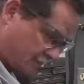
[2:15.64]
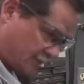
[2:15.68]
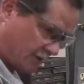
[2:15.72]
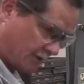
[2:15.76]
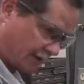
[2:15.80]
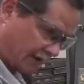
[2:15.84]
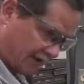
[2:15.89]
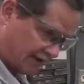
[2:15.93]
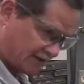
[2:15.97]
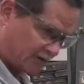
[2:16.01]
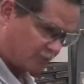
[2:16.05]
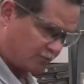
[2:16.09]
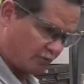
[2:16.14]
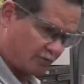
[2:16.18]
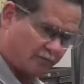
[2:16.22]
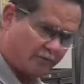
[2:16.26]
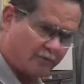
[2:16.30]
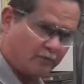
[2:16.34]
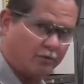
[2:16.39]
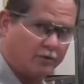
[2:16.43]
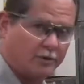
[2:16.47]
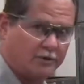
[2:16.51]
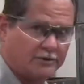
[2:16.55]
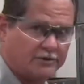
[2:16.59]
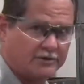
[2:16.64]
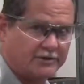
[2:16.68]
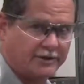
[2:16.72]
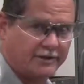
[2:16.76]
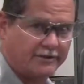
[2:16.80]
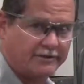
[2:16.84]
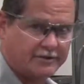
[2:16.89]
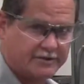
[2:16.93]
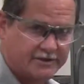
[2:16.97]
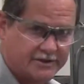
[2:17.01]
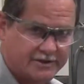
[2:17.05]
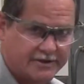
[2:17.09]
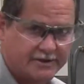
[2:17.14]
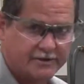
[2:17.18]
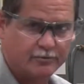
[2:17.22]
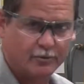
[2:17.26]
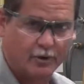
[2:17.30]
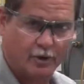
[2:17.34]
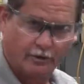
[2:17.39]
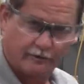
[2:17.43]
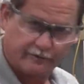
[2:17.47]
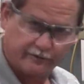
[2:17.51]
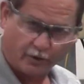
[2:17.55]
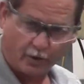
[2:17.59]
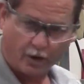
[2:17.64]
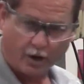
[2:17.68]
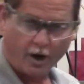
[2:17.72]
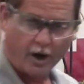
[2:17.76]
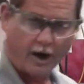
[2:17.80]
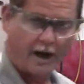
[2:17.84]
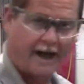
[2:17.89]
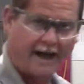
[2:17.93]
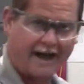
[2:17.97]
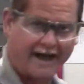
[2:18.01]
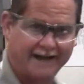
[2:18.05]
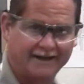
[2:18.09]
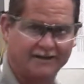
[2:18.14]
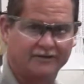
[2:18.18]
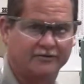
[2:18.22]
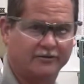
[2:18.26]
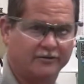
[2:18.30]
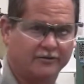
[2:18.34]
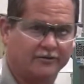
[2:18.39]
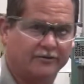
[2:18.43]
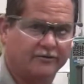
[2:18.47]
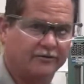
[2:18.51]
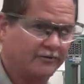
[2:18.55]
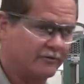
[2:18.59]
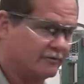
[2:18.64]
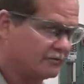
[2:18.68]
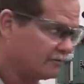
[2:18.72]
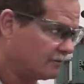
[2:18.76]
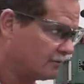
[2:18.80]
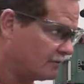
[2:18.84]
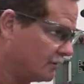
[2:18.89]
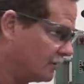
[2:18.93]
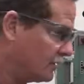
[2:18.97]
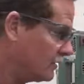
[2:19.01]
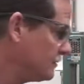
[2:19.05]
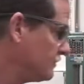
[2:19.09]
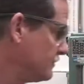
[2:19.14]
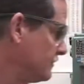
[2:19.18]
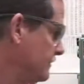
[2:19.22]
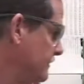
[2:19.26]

that's when we want to set the 0 for our axis. Okay.